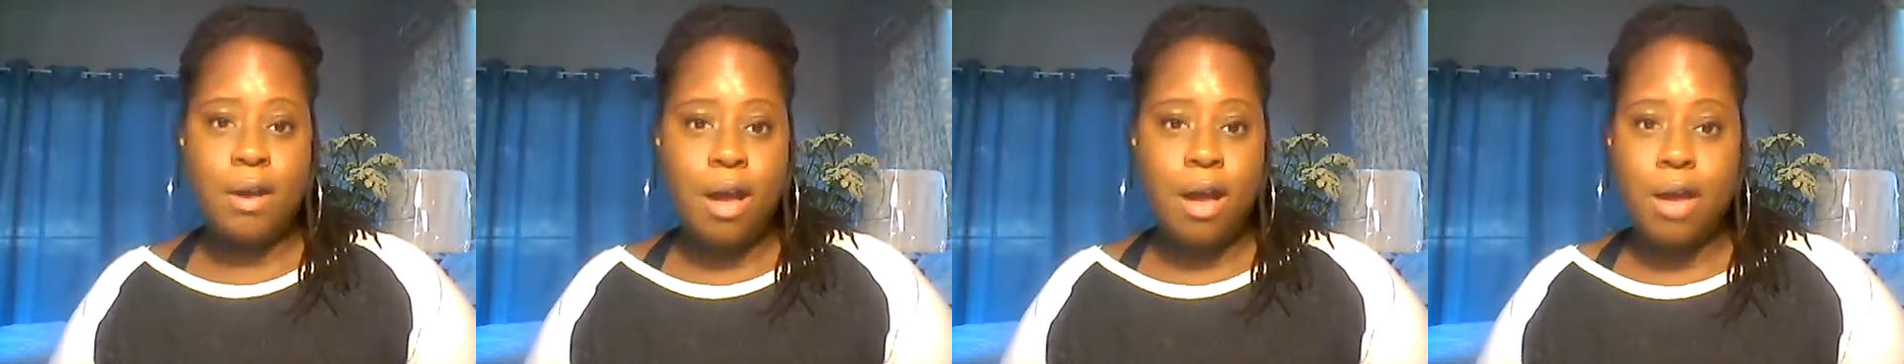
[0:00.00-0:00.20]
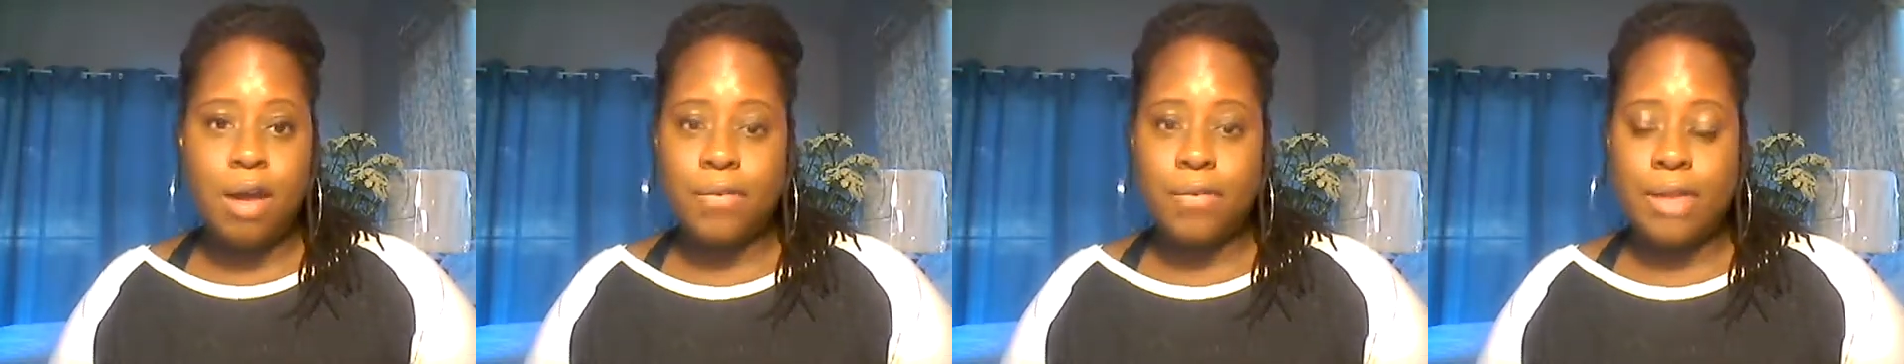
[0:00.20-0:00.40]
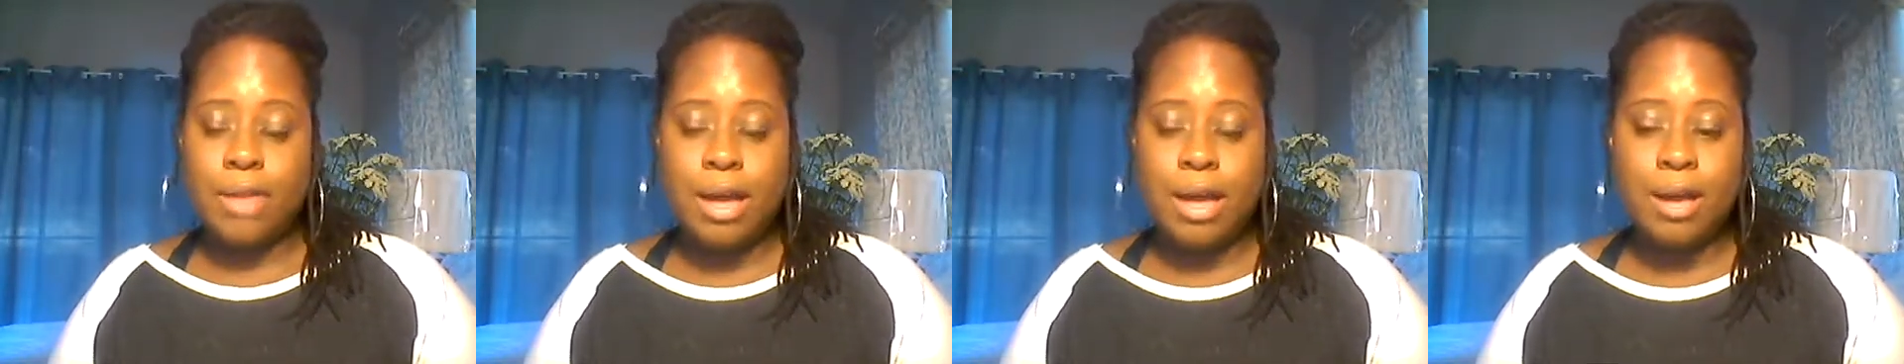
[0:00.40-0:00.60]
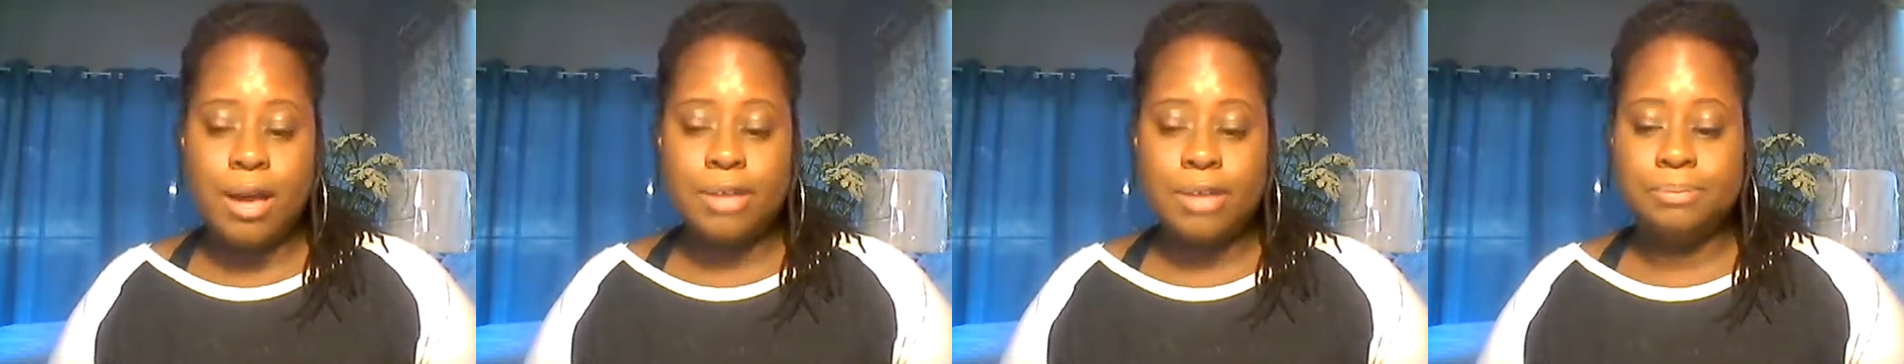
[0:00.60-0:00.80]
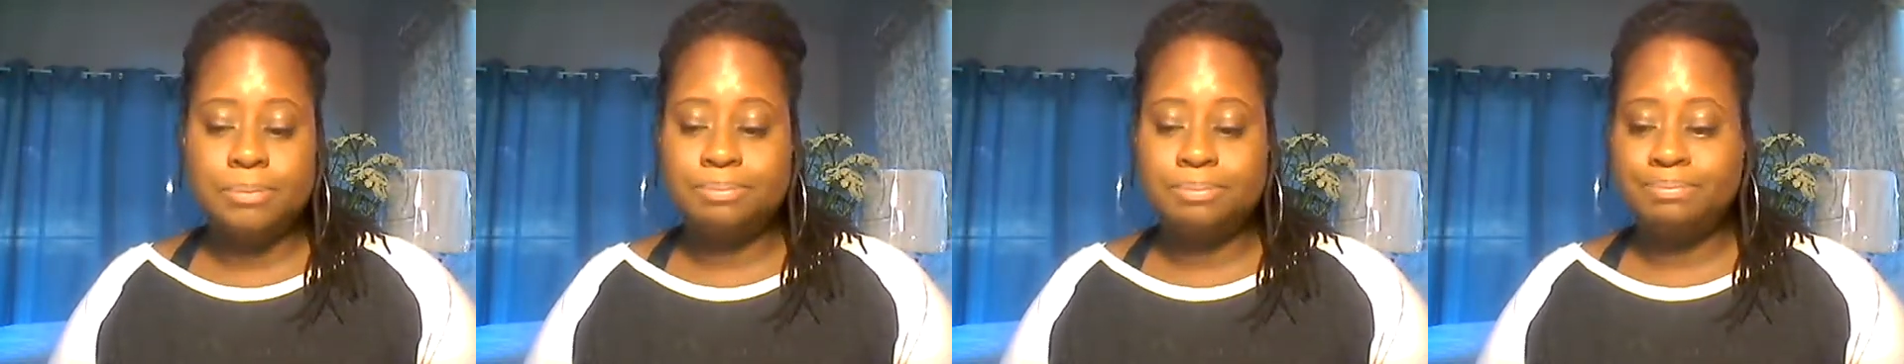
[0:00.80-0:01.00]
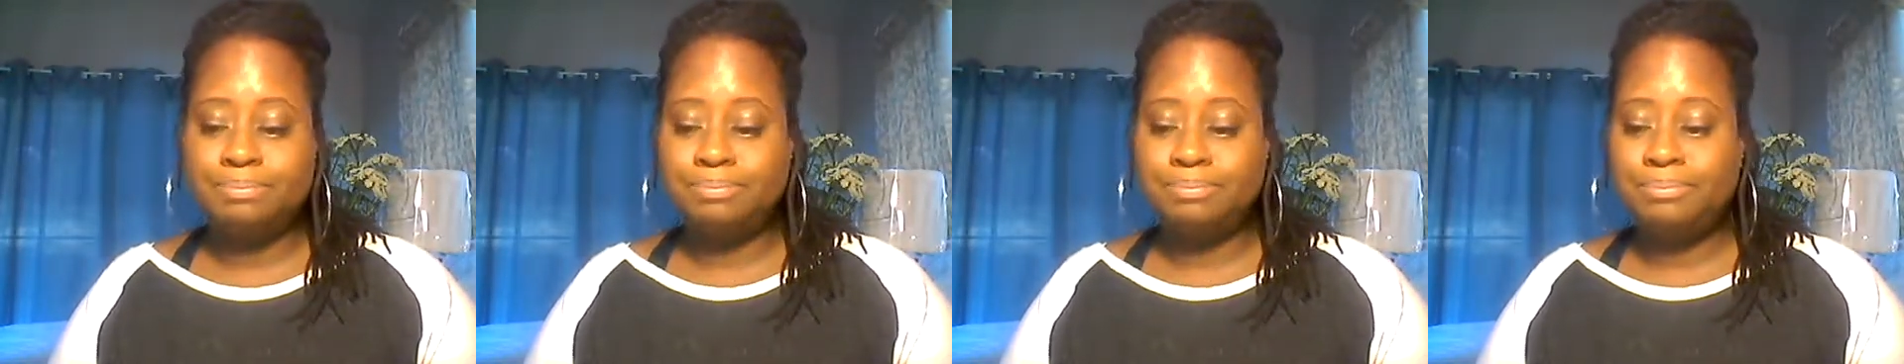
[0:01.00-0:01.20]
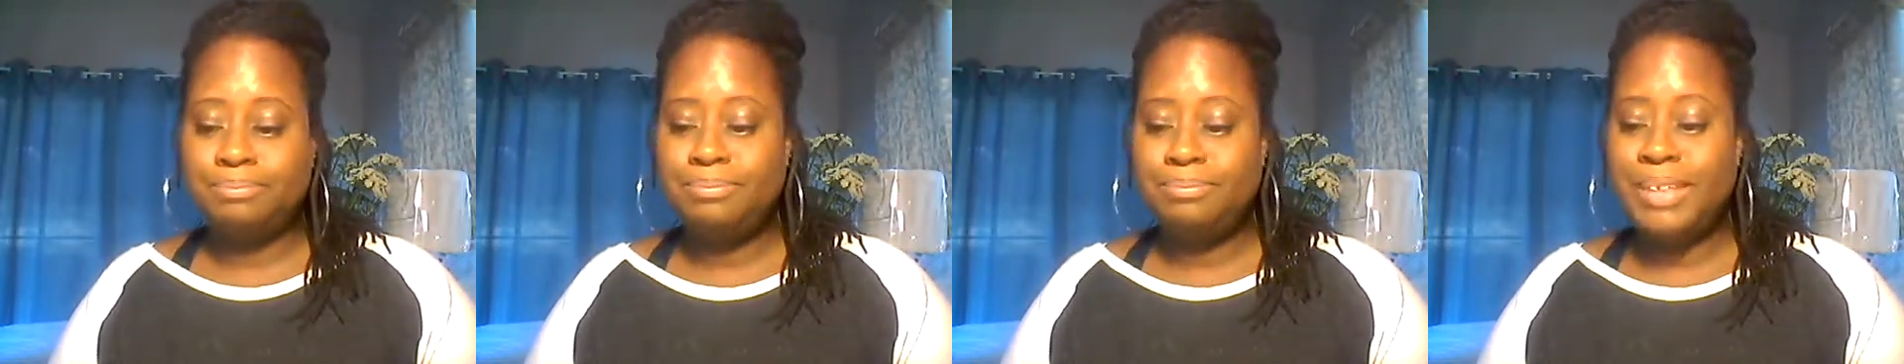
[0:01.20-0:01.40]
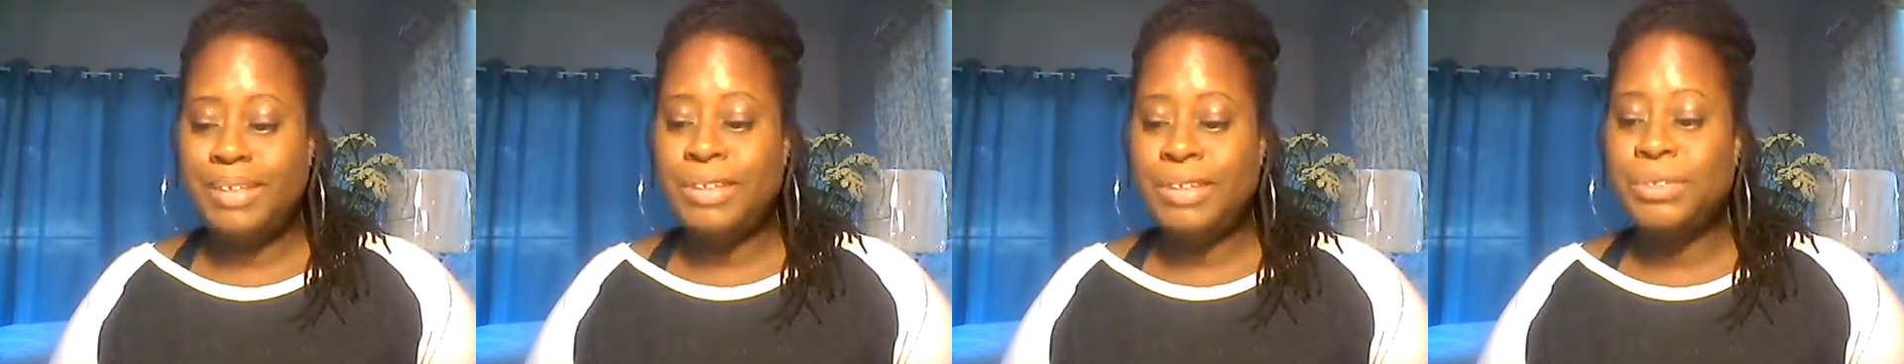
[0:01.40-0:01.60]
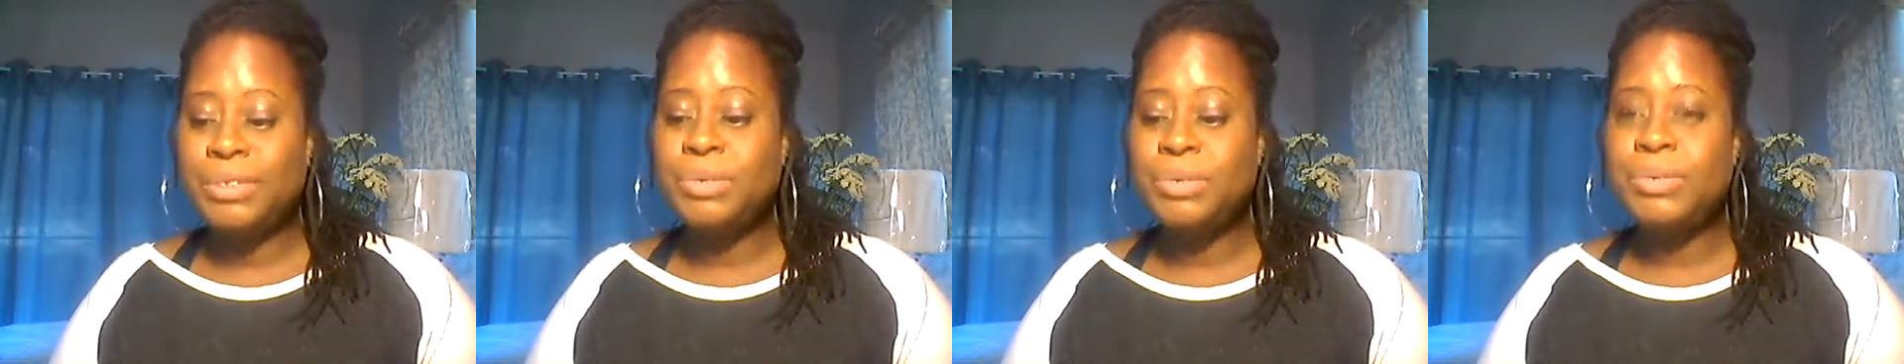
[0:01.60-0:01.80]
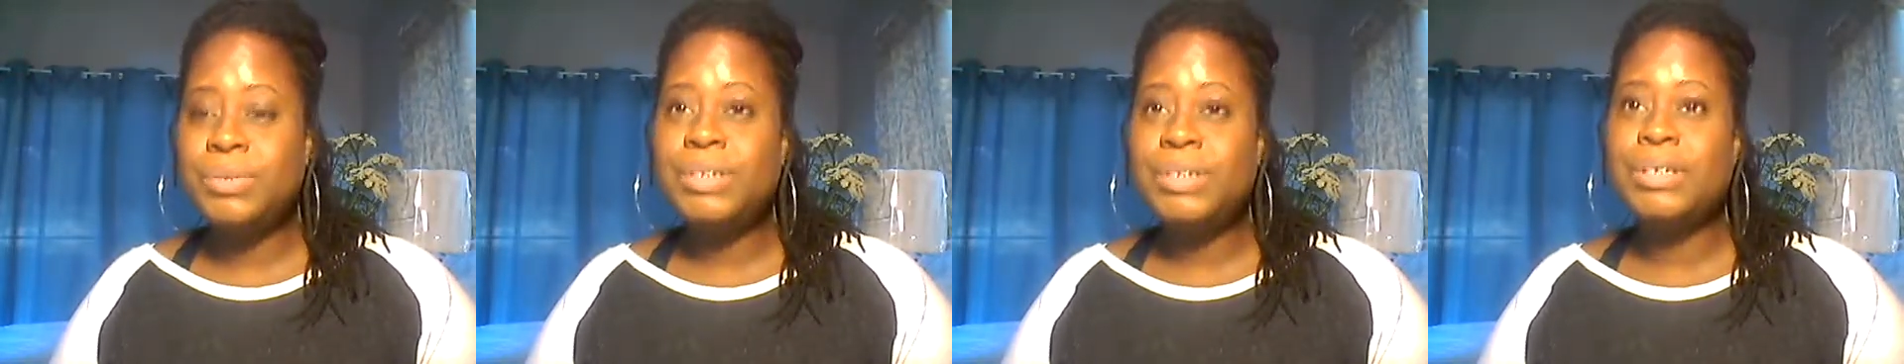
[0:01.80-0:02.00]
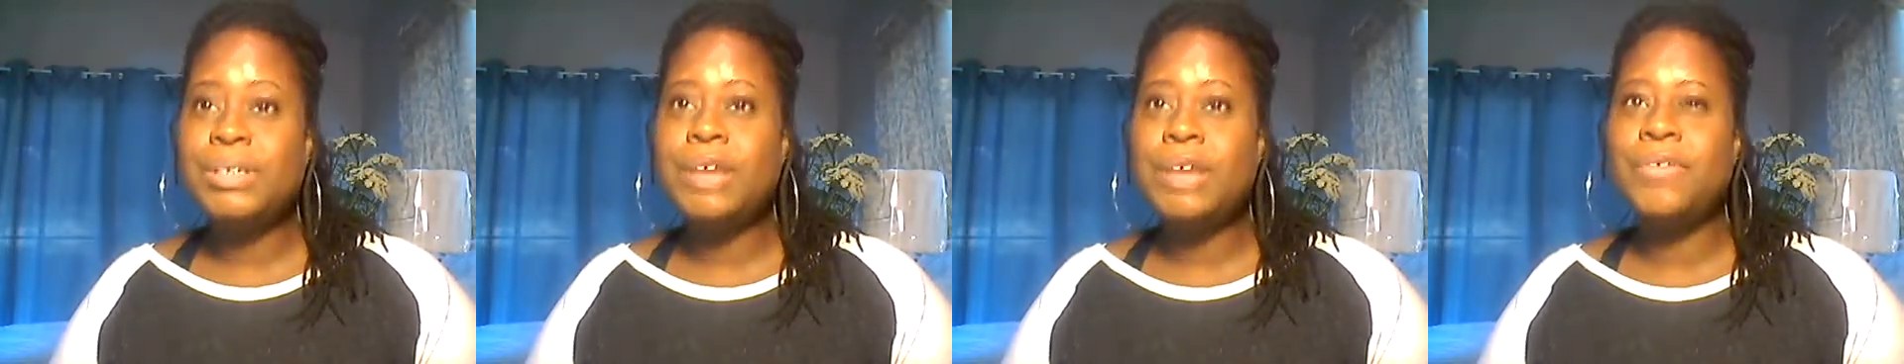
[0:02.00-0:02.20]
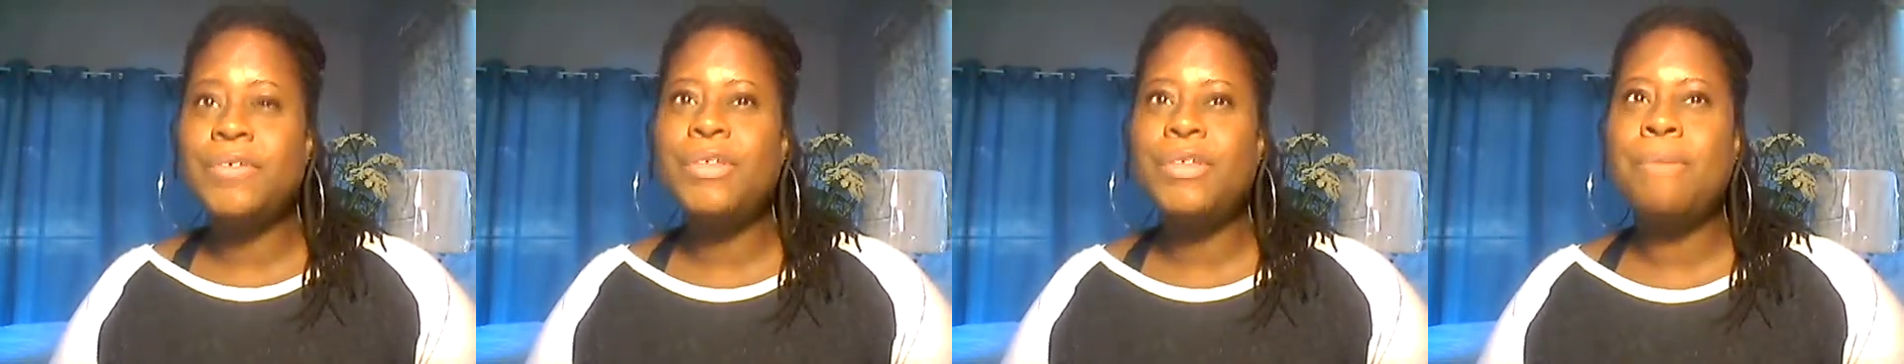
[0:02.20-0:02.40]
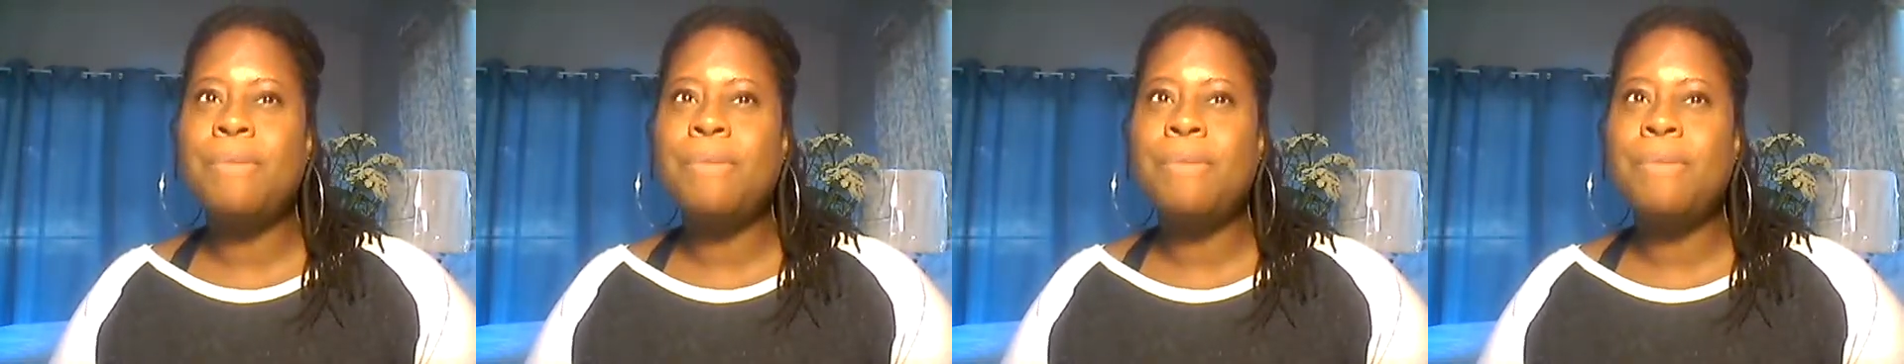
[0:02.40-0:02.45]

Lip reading: offline to rediscover their